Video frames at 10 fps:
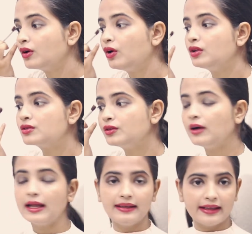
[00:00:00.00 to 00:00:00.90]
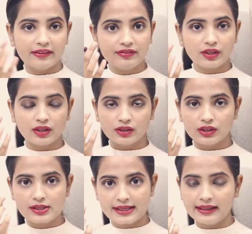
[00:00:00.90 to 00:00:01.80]
also I left
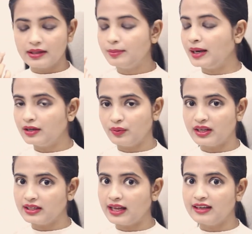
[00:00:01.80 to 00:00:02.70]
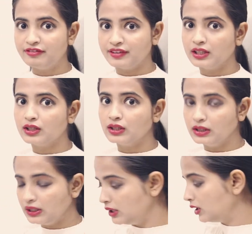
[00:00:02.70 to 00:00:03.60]
the center part wherein I'll fill the
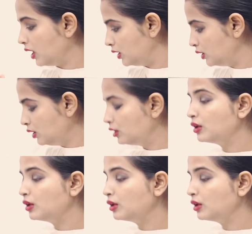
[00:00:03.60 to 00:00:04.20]
green color.